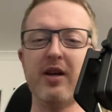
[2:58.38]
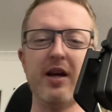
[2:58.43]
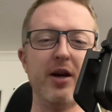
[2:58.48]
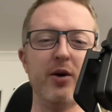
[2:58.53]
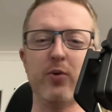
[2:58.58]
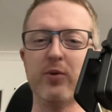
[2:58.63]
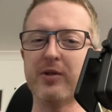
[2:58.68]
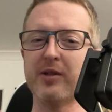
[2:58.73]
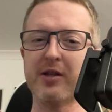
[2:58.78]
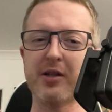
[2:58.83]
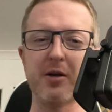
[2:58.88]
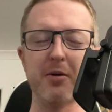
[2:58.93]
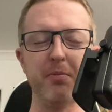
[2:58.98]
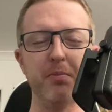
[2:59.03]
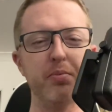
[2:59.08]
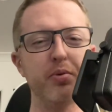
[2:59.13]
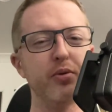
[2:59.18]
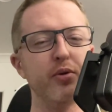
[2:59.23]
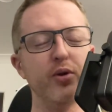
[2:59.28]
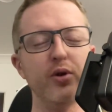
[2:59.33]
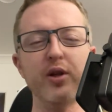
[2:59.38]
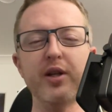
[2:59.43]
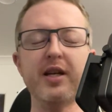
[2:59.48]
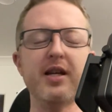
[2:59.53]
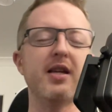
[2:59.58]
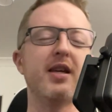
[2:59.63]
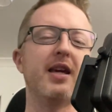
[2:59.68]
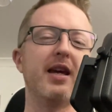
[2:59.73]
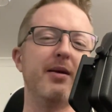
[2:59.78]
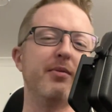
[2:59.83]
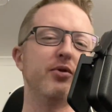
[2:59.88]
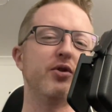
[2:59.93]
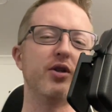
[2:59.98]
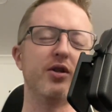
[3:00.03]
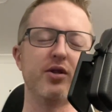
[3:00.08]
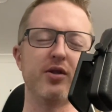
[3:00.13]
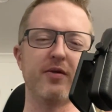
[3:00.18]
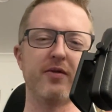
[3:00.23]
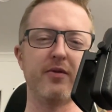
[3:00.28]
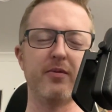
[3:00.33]
it was a complete game
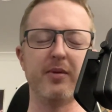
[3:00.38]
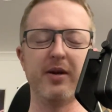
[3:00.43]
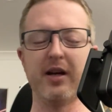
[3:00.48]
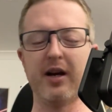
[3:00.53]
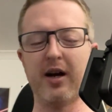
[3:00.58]
changer for me.